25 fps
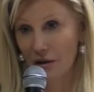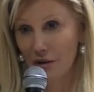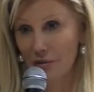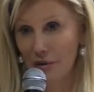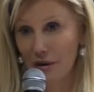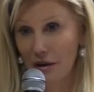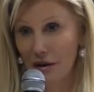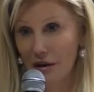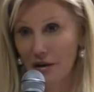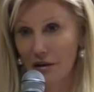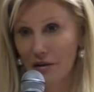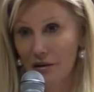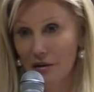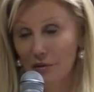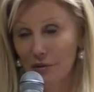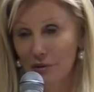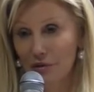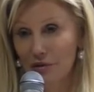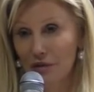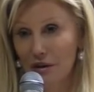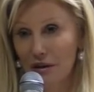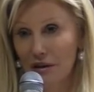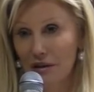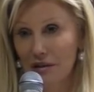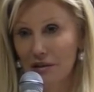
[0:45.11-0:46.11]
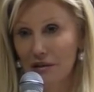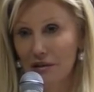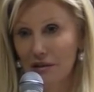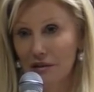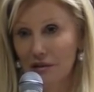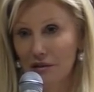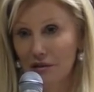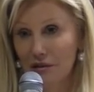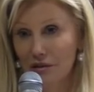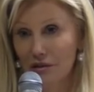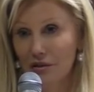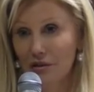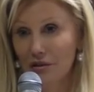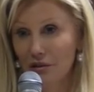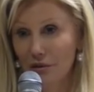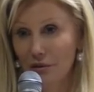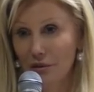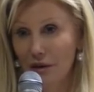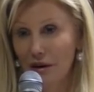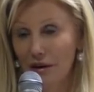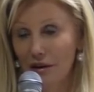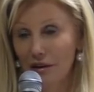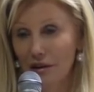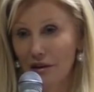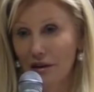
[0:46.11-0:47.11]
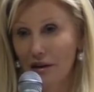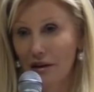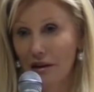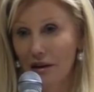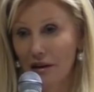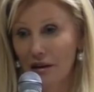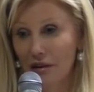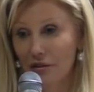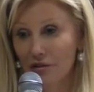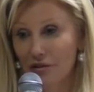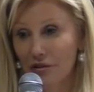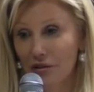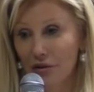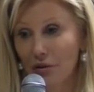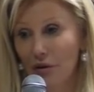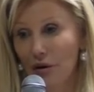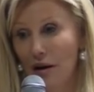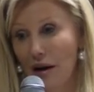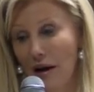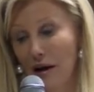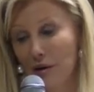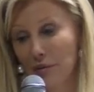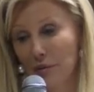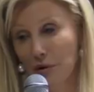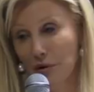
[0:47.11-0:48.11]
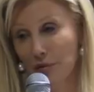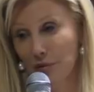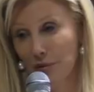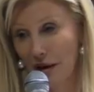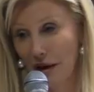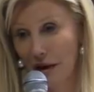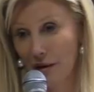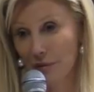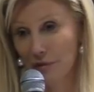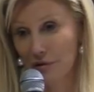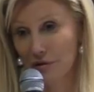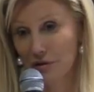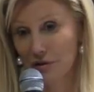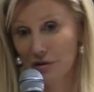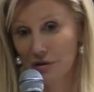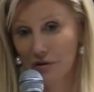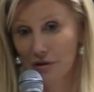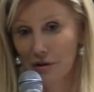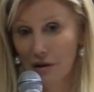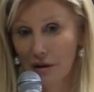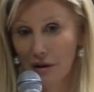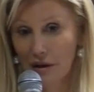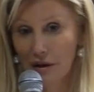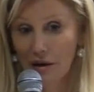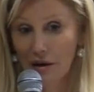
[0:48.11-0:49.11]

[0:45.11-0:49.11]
I mean, you know, we're trying to do the right thing here, so I won't be able to.